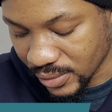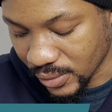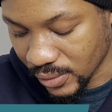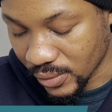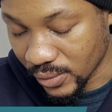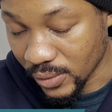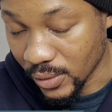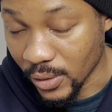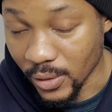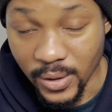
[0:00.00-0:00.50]

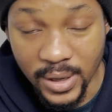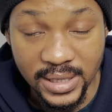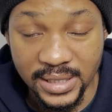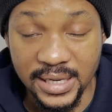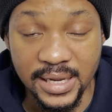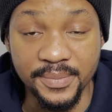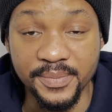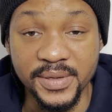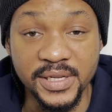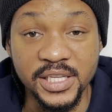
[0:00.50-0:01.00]
Or
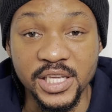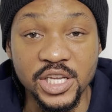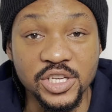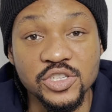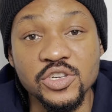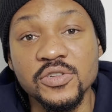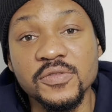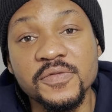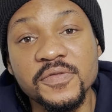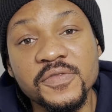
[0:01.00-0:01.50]
an
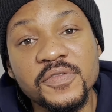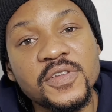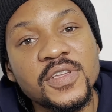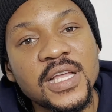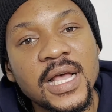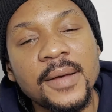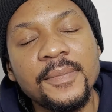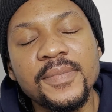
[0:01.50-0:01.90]
application fee.